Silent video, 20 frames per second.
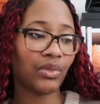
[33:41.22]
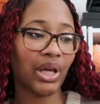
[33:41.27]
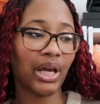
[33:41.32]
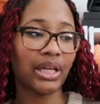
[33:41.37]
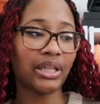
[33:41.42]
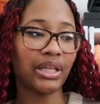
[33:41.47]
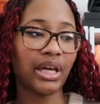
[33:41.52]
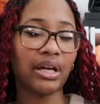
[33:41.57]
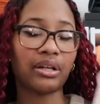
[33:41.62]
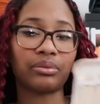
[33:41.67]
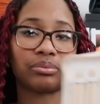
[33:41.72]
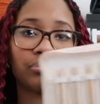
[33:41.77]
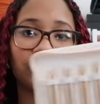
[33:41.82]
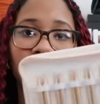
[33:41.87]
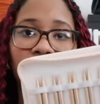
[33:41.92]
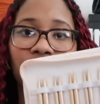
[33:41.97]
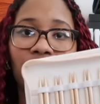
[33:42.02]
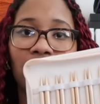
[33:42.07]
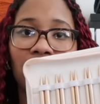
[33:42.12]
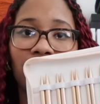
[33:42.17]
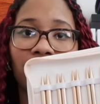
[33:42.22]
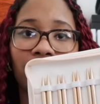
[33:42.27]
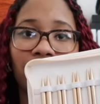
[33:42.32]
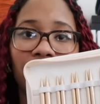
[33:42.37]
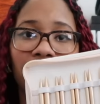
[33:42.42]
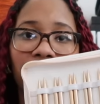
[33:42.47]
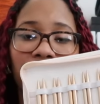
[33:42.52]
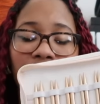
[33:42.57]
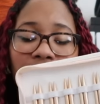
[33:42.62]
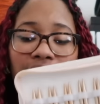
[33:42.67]
And yeah,
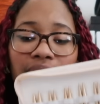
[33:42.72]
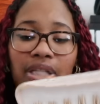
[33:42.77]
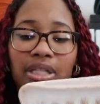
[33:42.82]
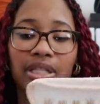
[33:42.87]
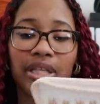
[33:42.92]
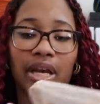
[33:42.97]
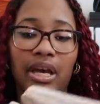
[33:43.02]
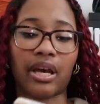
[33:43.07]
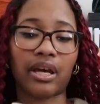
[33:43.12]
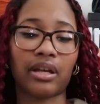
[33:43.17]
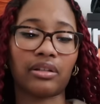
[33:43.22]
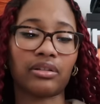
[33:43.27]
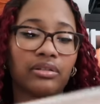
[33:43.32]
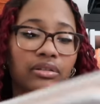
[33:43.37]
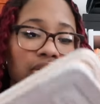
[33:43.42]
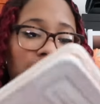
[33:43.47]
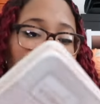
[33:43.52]
very pretty set.